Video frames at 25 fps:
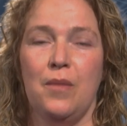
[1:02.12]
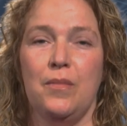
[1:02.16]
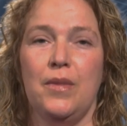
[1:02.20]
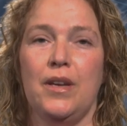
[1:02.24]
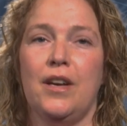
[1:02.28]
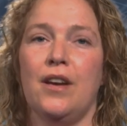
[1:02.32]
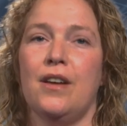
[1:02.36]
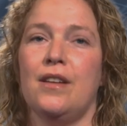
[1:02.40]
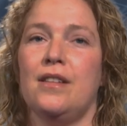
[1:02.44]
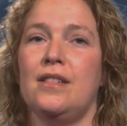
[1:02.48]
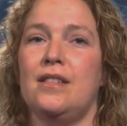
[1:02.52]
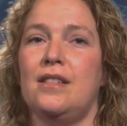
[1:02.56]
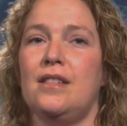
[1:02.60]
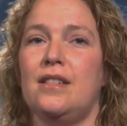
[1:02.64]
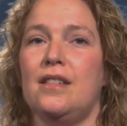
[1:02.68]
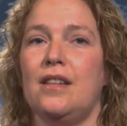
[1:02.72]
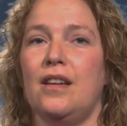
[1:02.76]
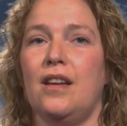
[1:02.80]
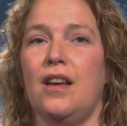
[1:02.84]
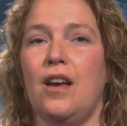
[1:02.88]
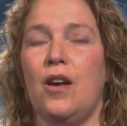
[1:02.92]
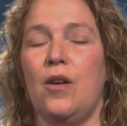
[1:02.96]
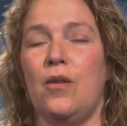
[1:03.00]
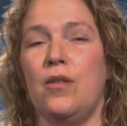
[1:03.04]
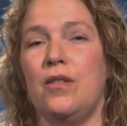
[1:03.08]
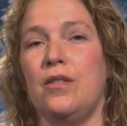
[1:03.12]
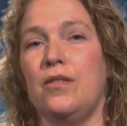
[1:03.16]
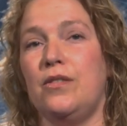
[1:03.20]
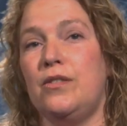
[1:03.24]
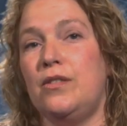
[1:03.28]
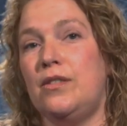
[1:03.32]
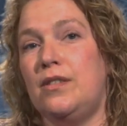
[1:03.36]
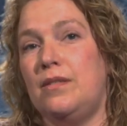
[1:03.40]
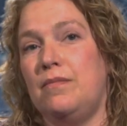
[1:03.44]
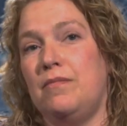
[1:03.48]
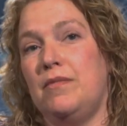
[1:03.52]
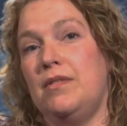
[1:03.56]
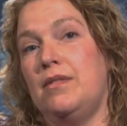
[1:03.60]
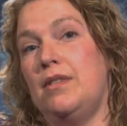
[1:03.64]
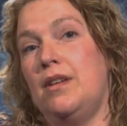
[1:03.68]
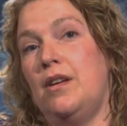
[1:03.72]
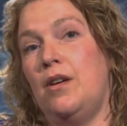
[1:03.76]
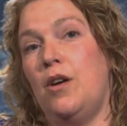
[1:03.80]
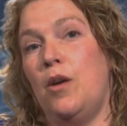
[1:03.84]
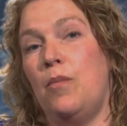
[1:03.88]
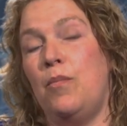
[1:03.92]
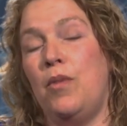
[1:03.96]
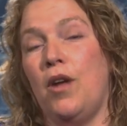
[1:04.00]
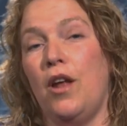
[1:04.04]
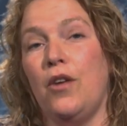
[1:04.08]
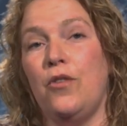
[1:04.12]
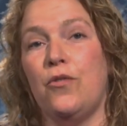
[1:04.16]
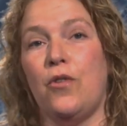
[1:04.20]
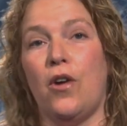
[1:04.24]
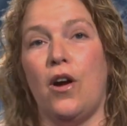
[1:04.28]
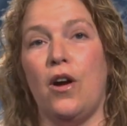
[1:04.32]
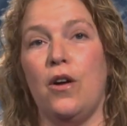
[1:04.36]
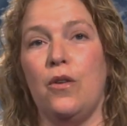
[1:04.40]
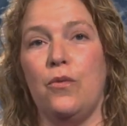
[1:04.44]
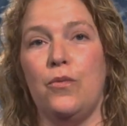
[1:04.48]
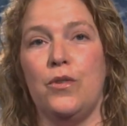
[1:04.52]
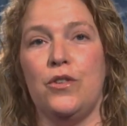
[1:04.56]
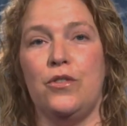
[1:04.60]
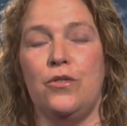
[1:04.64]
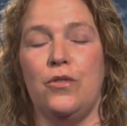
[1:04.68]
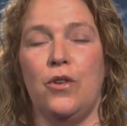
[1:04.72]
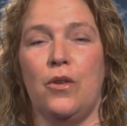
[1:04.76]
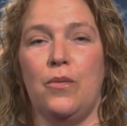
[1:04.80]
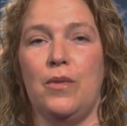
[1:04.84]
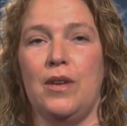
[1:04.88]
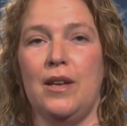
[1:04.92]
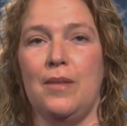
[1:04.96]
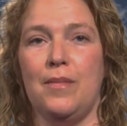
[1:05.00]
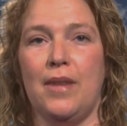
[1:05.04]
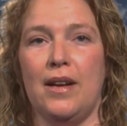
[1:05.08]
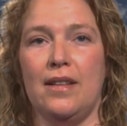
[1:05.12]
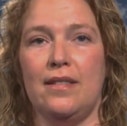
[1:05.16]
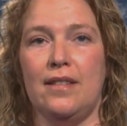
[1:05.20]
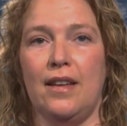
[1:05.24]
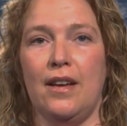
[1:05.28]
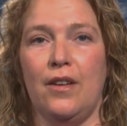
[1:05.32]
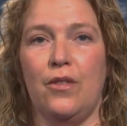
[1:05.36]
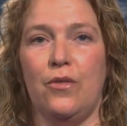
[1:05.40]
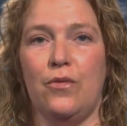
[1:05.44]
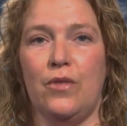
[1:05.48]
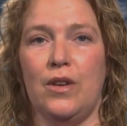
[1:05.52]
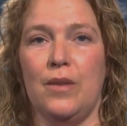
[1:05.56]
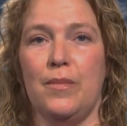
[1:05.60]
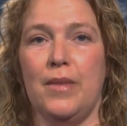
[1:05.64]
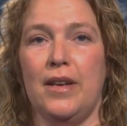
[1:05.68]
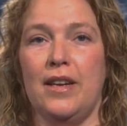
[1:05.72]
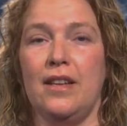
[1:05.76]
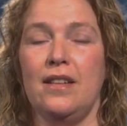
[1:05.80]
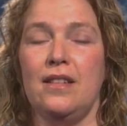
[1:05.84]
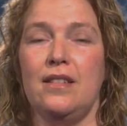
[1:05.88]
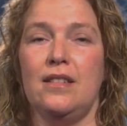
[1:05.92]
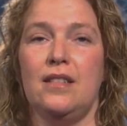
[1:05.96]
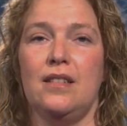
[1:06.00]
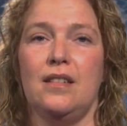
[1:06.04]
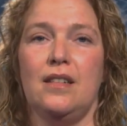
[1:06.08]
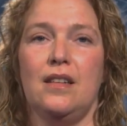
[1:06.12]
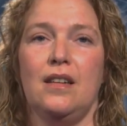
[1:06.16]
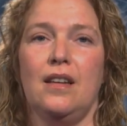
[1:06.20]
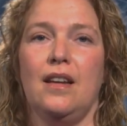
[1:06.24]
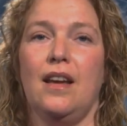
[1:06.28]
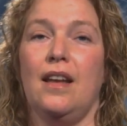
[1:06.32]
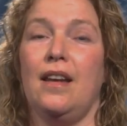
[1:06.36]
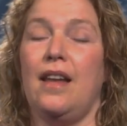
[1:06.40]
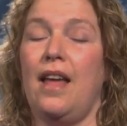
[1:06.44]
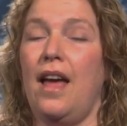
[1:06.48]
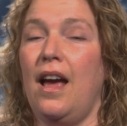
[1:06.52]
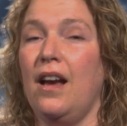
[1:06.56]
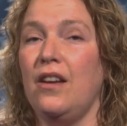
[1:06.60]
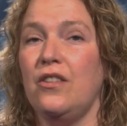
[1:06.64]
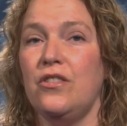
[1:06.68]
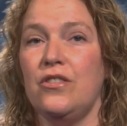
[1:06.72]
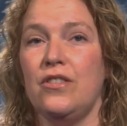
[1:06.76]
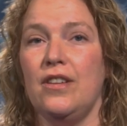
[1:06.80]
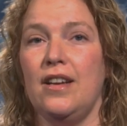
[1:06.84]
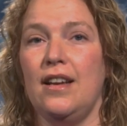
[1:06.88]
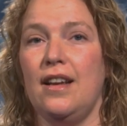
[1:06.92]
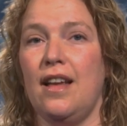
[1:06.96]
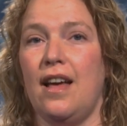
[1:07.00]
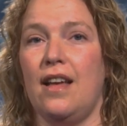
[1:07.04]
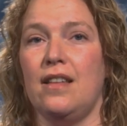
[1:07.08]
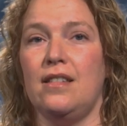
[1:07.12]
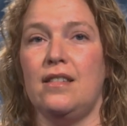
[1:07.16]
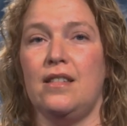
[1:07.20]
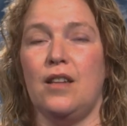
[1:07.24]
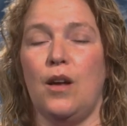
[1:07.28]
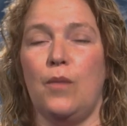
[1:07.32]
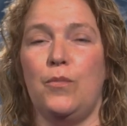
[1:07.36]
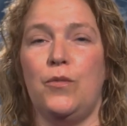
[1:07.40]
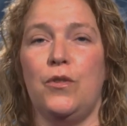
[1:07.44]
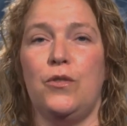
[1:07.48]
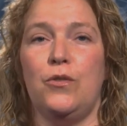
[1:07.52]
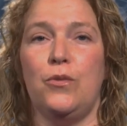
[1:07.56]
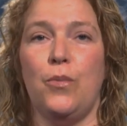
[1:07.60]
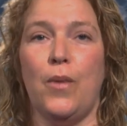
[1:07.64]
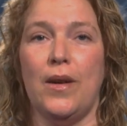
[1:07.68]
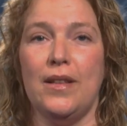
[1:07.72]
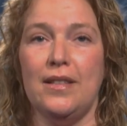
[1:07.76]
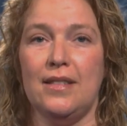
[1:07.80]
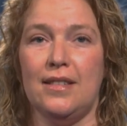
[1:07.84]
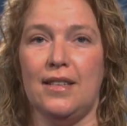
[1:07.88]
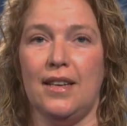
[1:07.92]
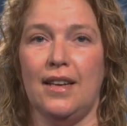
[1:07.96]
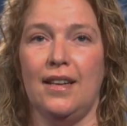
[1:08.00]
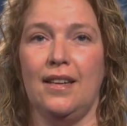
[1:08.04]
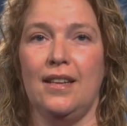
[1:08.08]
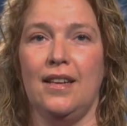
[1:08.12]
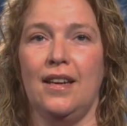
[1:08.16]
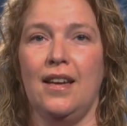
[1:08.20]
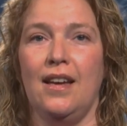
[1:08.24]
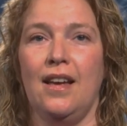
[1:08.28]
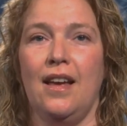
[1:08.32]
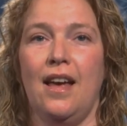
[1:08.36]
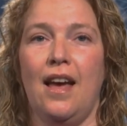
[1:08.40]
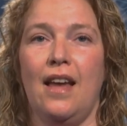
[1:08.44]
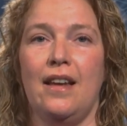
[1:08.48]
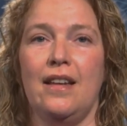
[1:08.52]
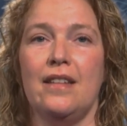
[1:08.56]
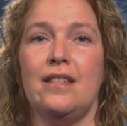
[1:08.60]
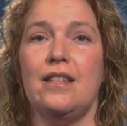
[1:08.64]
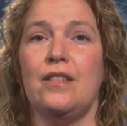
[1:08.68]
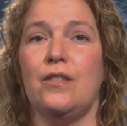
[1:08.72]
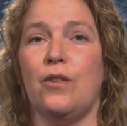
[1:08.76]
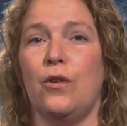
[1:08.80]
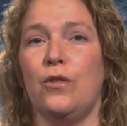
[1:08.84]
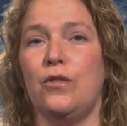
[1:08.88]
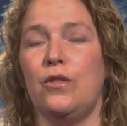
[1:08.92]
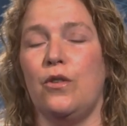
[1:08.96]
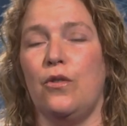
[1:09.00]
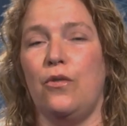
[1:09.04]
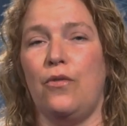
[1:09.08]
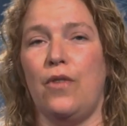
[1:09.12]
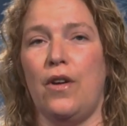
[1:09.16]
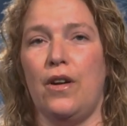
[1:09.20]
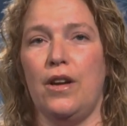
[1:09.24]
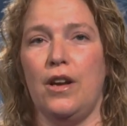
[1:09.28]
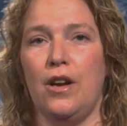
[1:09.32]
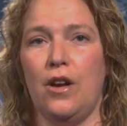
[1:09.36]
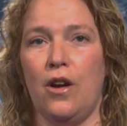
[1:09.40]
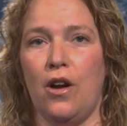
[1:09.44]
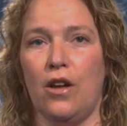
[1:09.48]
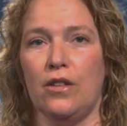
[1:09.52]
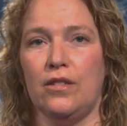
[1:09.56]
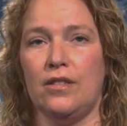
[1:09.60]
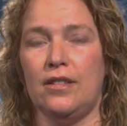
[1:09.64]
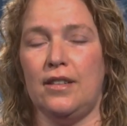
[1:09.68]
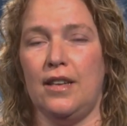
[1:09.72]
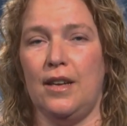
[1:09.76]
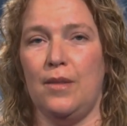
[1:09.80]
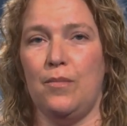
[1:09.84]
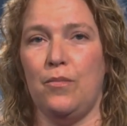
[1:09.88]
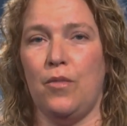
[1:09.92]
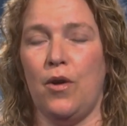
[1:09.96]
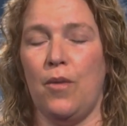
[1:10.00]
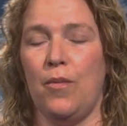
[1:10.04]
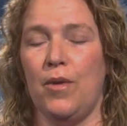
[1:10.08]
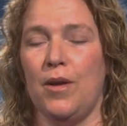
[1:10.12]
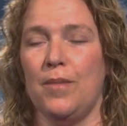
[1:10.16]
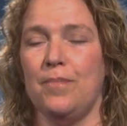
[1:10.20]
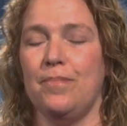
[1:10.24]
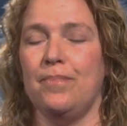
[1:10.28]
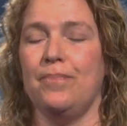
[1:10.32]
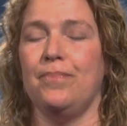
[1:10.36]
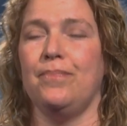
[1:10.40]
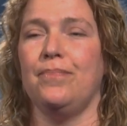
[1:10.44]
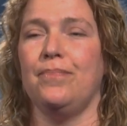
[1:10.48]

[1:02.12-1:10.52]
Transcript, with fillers: because a, a, blood draw, which normally might take three minutes, can actually last up to 20, and this is also a very costly problem.